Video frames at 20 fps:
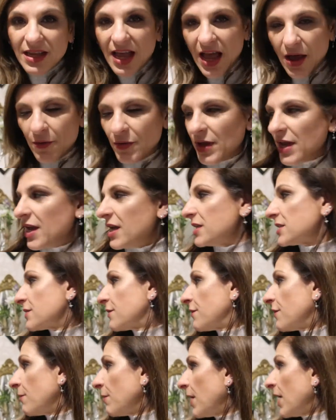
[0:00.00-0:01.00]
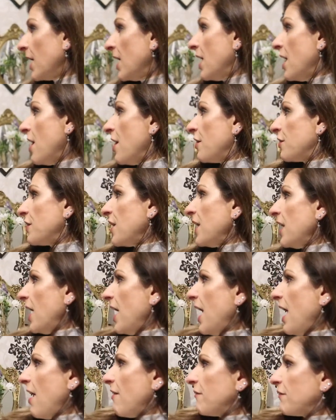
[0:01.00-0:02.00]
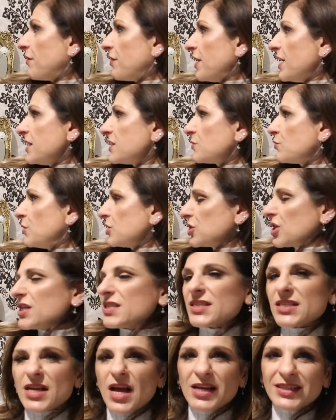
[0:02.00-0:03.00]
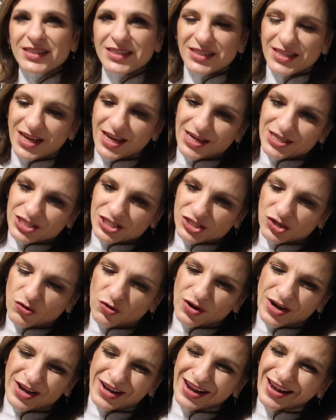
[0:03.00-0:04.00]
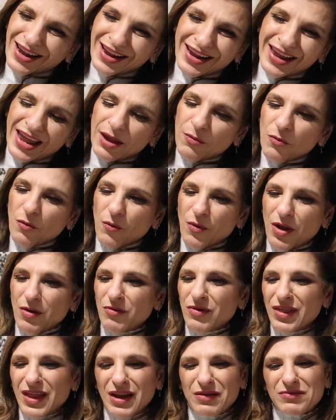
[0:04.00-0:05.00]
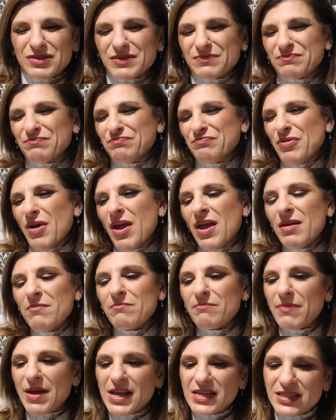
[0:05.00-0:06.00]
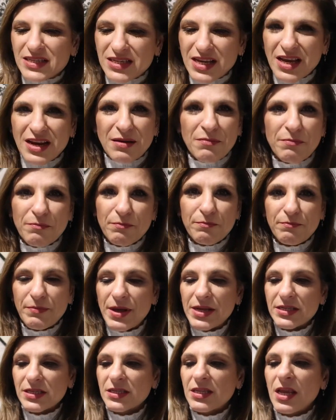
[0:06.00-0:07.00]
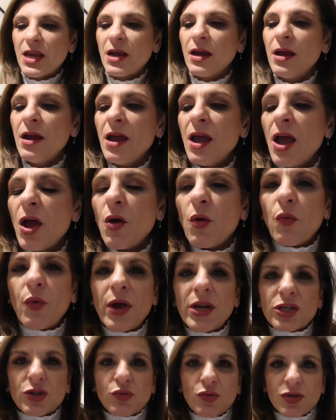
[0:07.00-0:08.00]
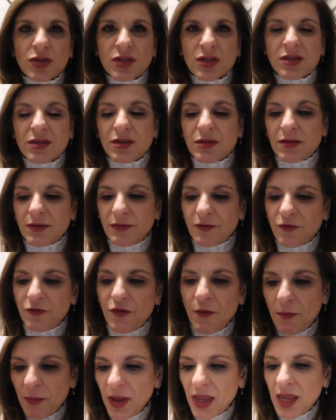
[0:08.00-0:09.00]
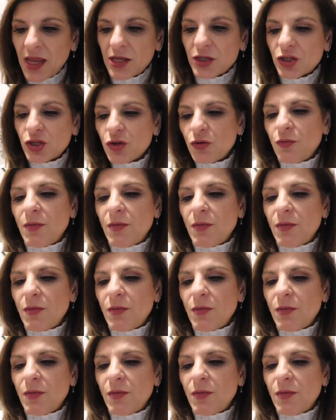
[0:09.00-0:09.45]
how it is for me. Then I have this, which I started ages ago, and then I came away with it, and I was putting bits here and bits there, which was for me too